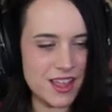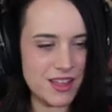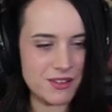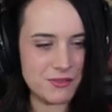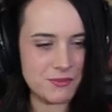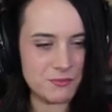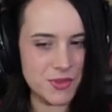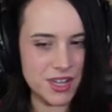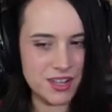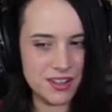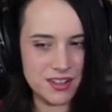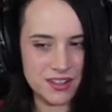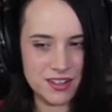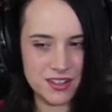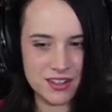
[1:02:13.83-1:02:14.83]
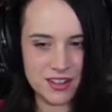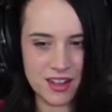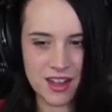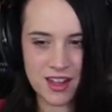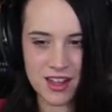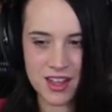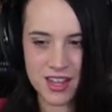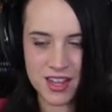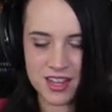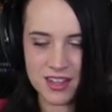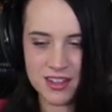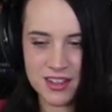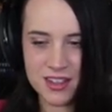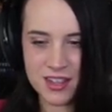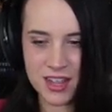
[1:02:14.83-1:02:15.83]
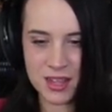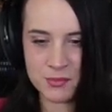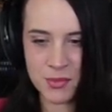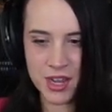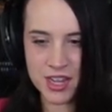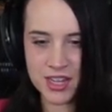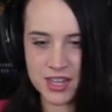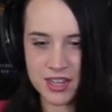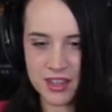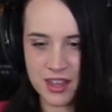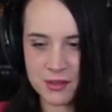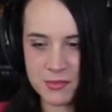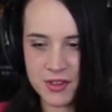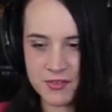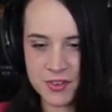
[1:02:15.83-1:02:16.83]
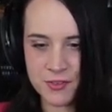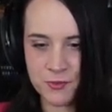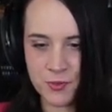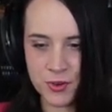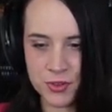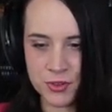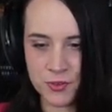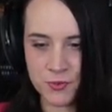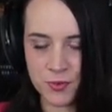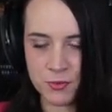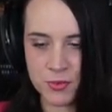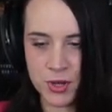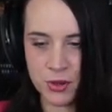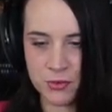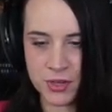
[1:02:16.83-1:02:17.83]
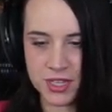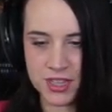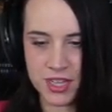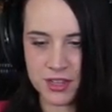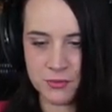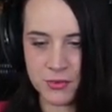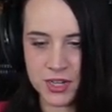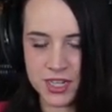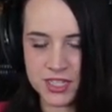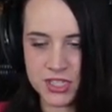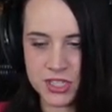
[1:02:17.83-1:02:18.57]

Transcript: am I? Am I? I'm even further from knowing than when